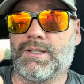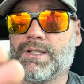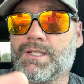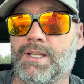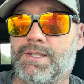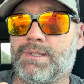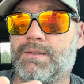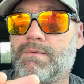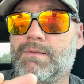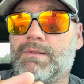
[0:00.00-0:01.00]
It's
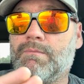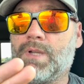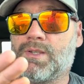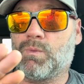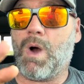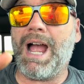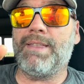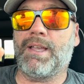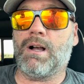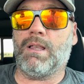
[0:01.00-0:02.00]

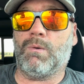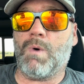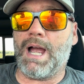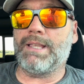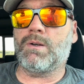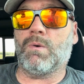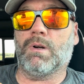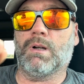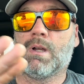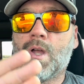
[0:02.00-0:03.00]
wide. They call it wide
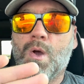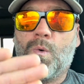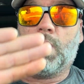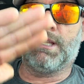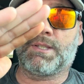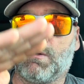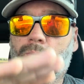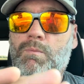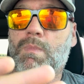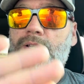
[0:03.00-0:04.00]
core. Well, it's a
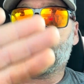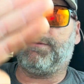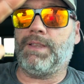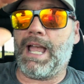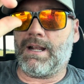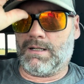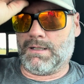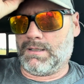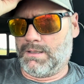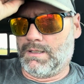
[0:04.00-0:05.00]
much flatter.